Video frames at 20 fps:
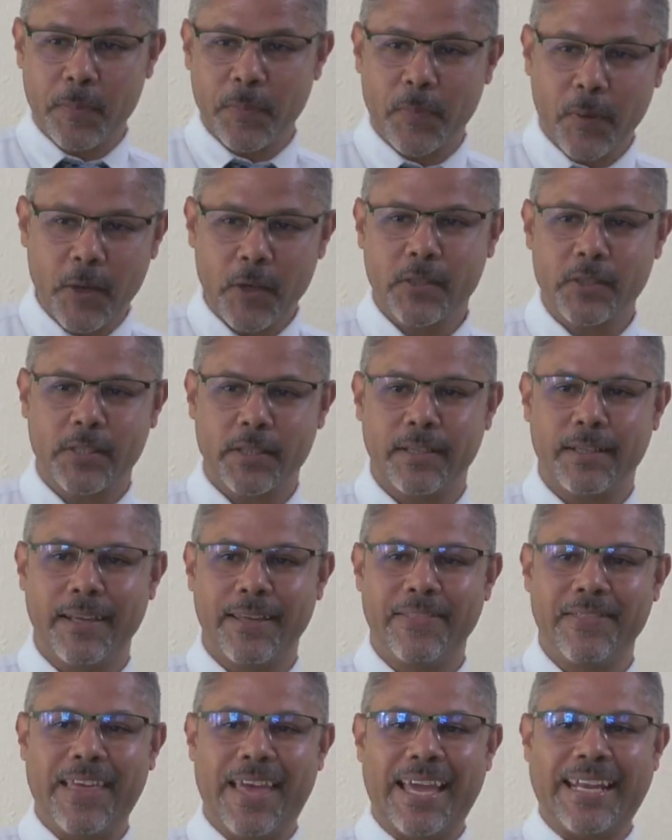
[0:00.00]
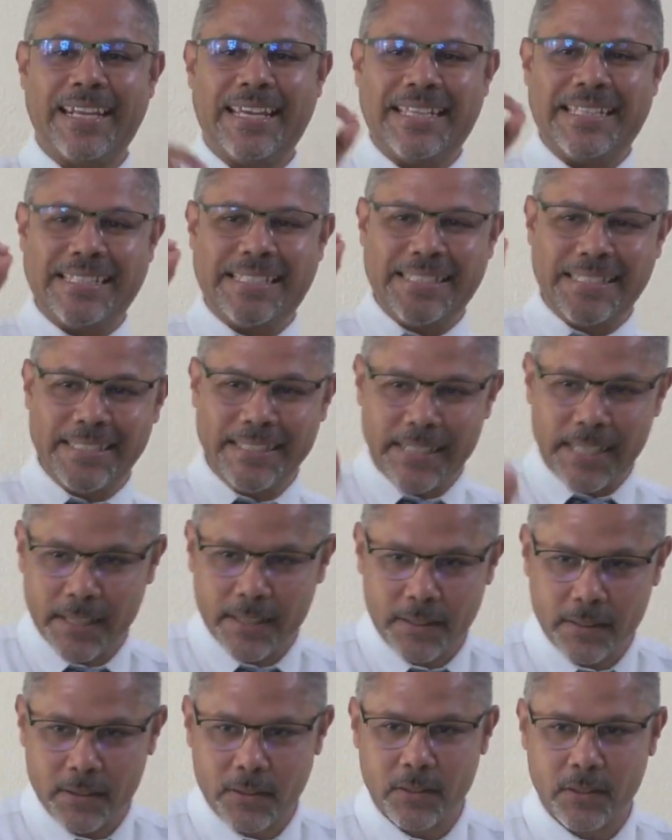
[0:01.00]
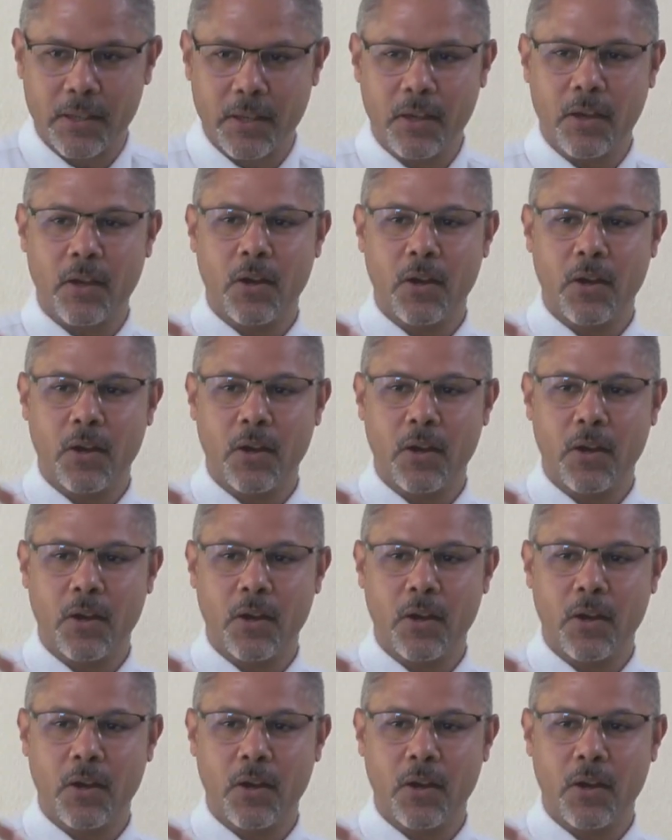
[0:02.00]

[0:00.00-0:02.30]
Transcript: person that insists